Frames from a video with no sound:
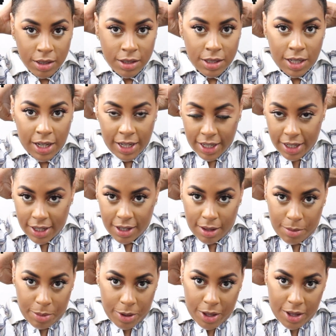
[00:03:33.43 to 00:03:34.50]
tie it
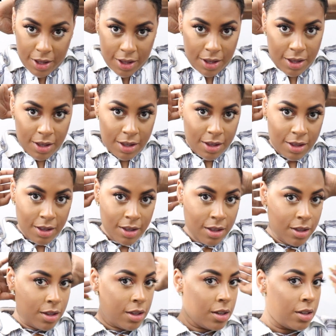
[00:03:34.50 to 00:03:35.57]
up.
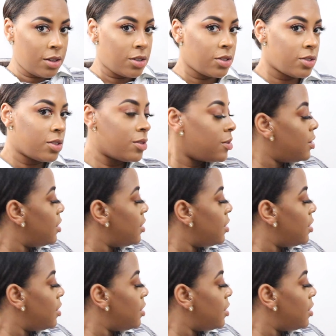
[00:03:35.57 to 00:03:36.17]
So